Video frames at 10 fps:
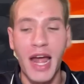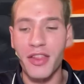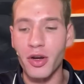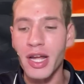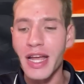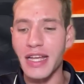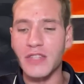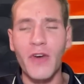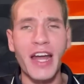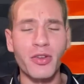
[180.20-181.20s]
rather. His
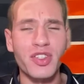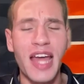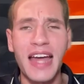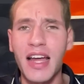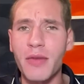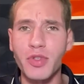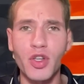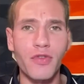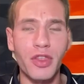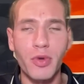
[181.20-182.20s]
final stat line was
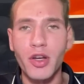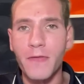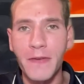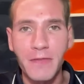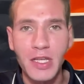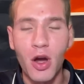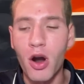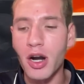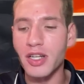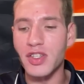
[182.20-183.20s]
over 350
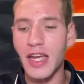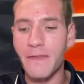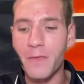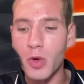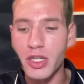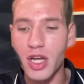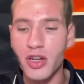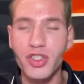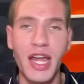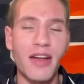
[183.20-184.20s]
yards. He had 4
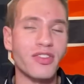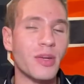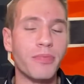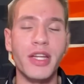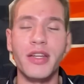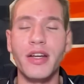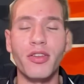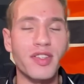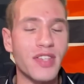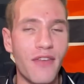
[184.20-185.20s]
touchdowns, completed
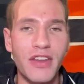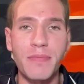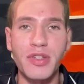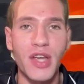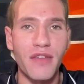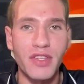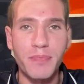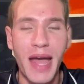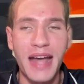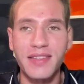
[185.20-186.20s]
nearly 70% of his
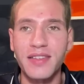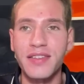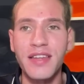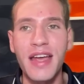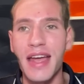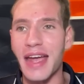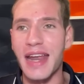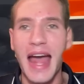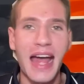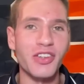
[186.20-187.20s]
passes, and
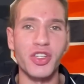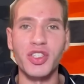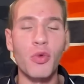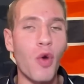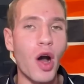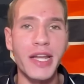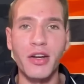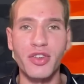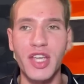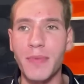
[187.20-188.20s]
had just the one
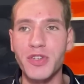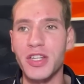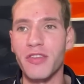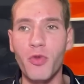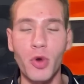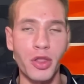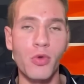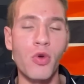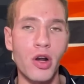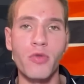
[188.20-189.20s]
interception in the fourth
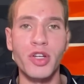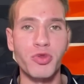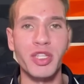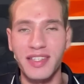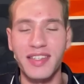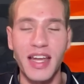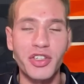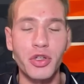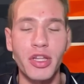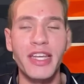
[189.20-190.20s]
quarter, which was
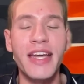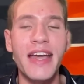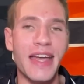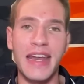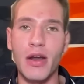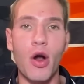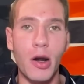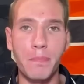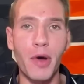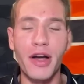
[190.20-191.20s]
essentially an
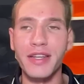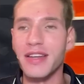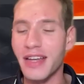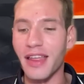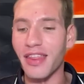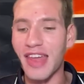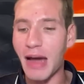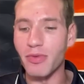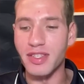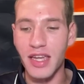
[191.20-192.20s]
arm punt.
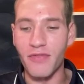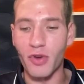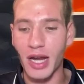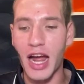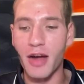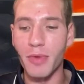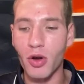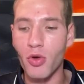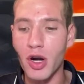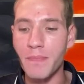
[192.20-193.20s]
That was it for Kyle
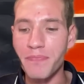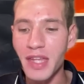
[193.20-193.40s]
McCord.